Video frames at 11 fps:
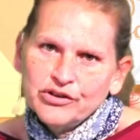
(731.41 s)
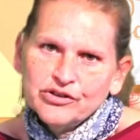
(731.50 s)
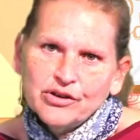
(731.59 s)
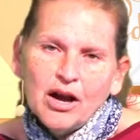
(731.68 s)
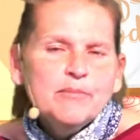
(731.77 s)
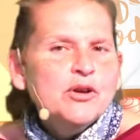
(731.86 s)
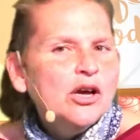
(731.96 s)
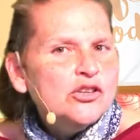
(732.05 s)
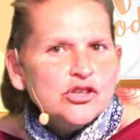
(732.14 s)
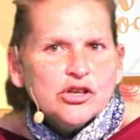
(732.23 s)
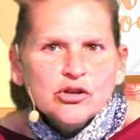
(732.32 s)
I'm not doing
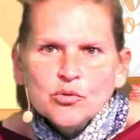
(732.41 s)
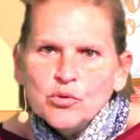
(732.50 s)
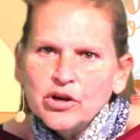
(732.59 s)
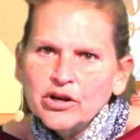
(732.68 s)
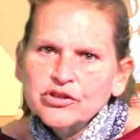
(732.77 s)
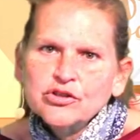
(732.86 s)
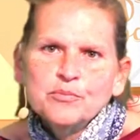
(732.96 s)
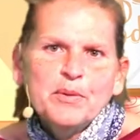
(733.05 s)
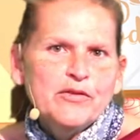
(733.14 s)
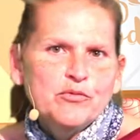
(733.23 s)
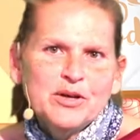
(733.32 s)
good works to pay for
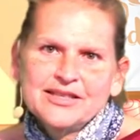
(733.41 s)
my sin.